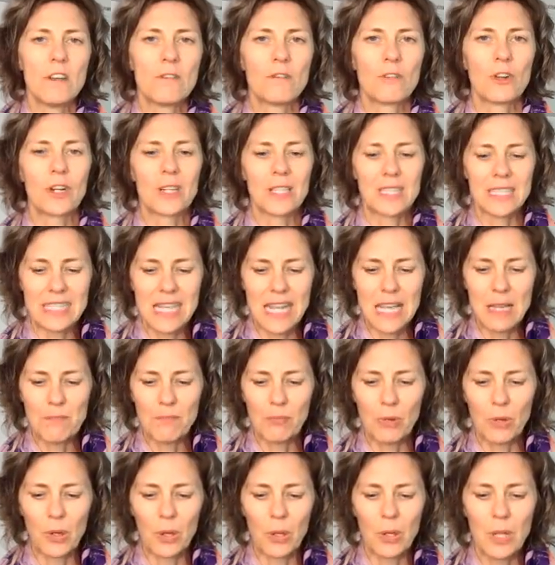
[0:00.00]
For
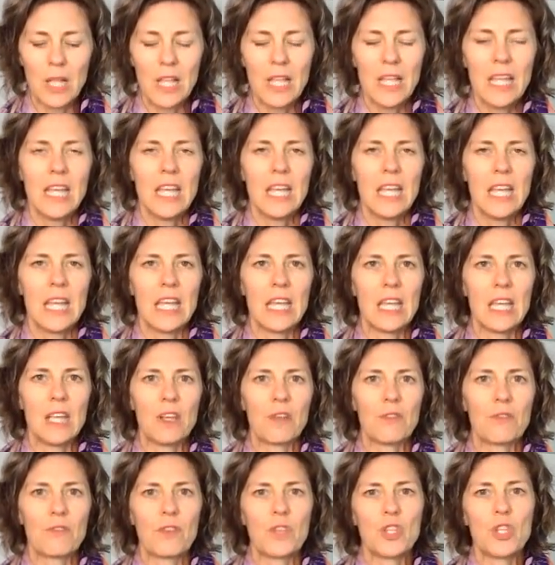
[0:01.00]
example,
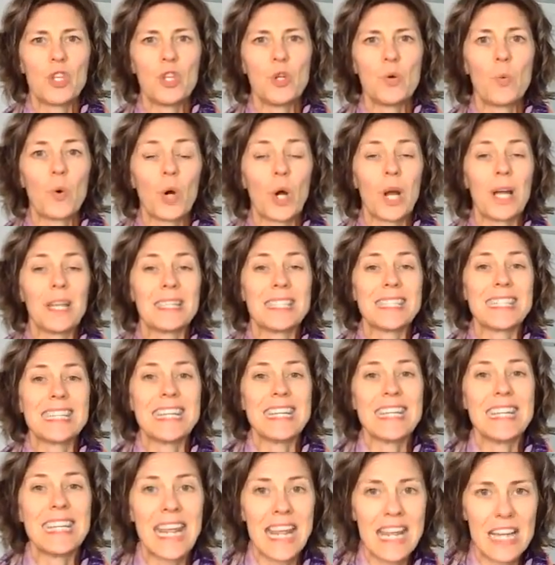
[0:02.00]
if you were a
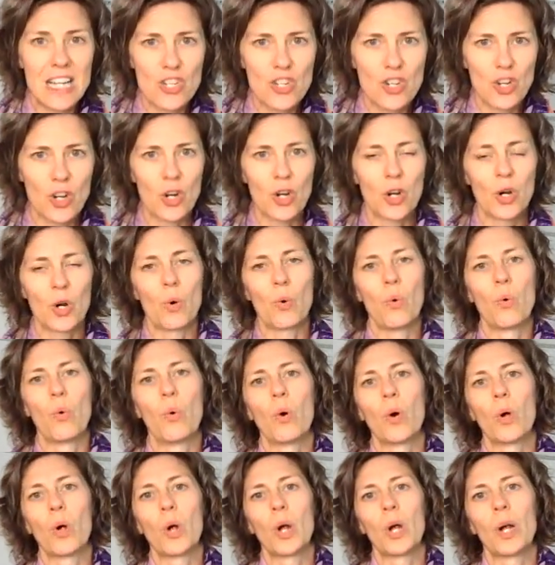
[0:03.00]
teenager
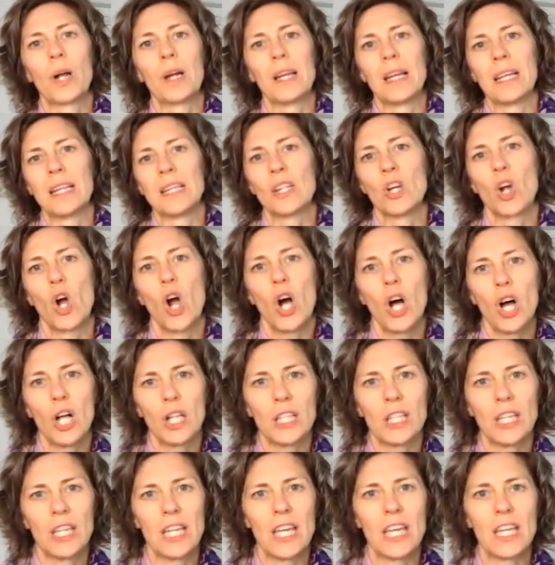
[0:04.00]
or in
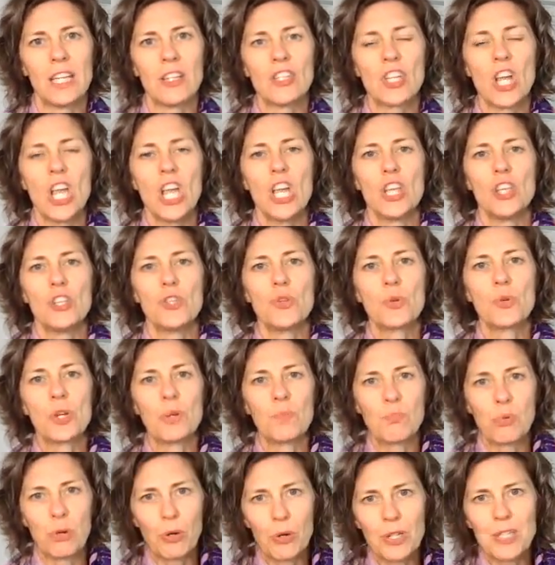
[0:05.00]
college, you
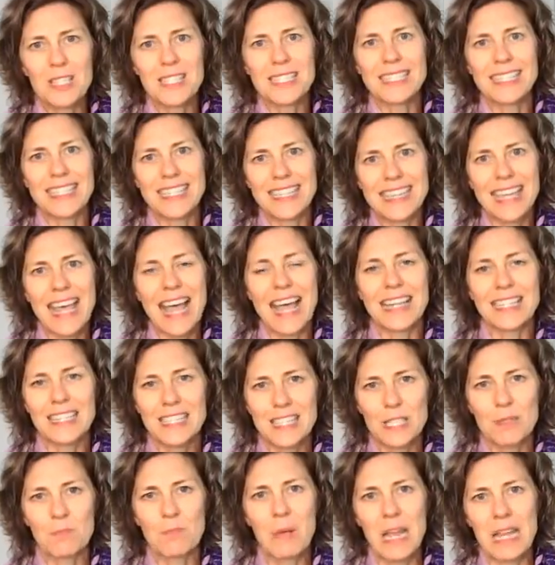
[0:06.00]
could put us in that
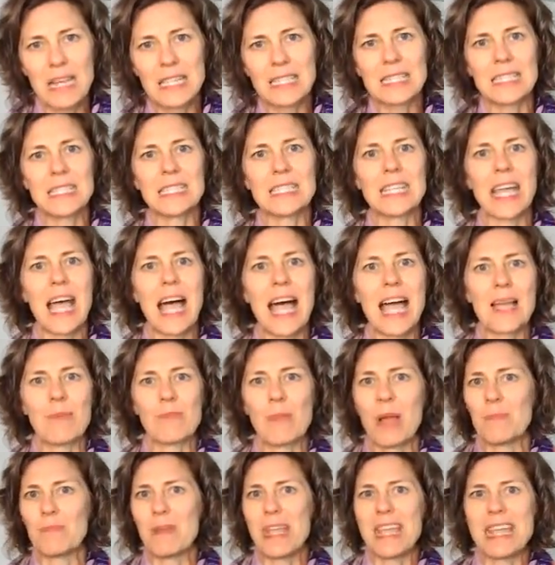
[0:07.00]
space and time.
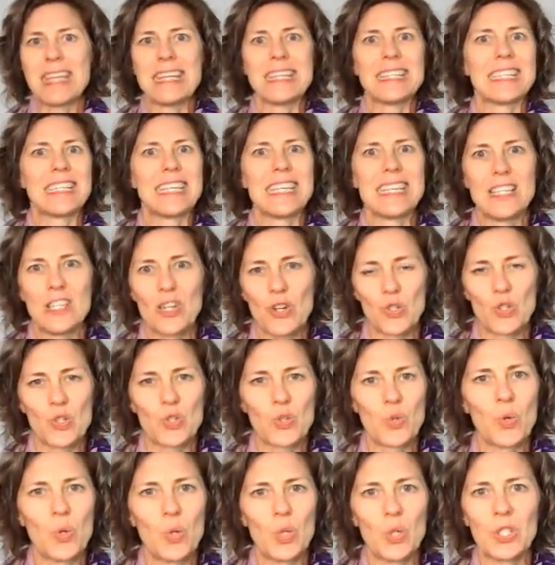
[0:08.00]
I'm 18 years
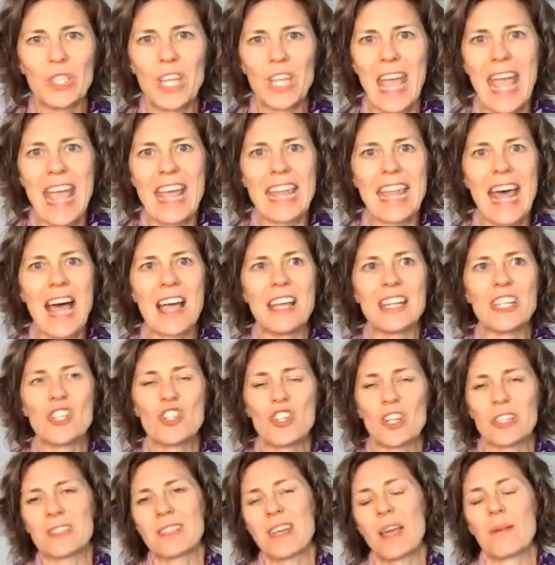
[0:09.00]
old and I
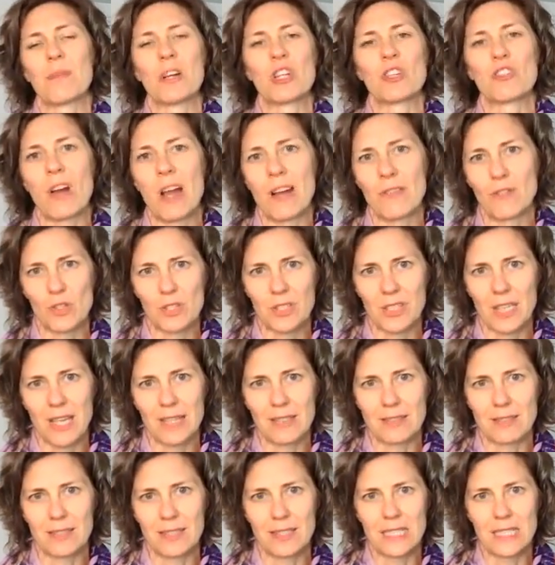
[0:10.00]
just got my driver's
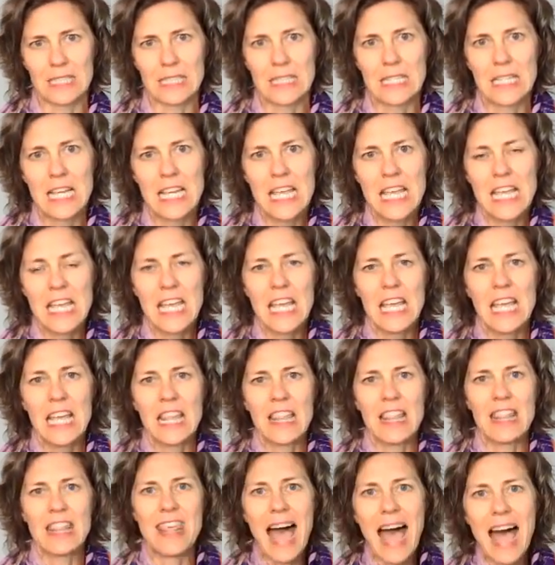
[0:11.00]
license.
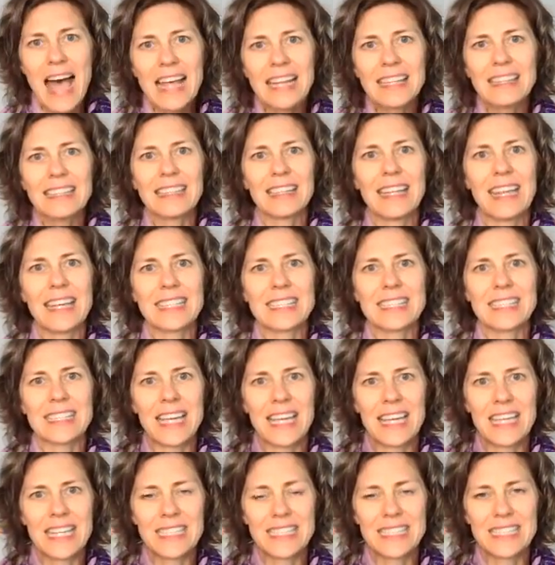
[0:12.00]
That lets
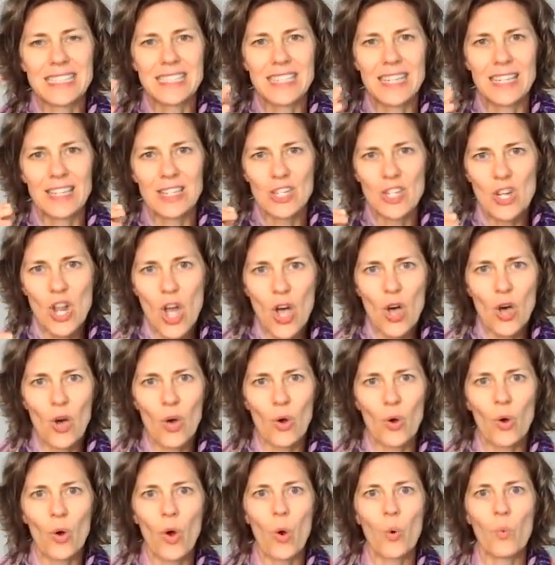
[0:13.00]
us
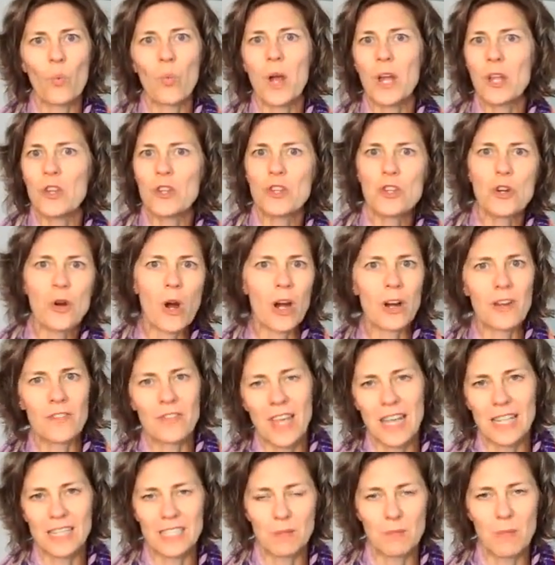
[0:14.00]
know where you are in
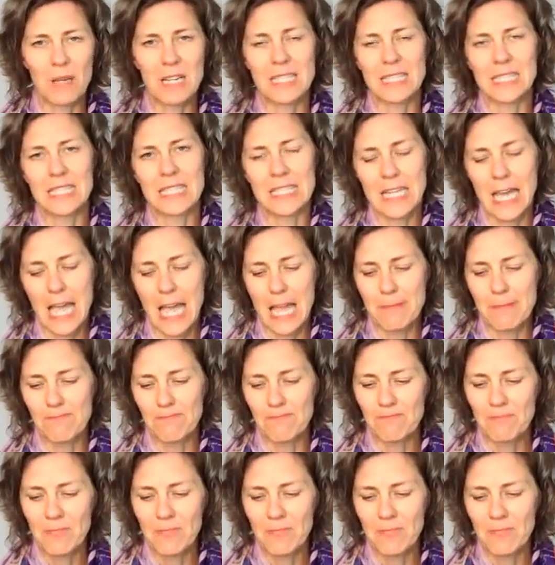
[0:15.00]
that space and time.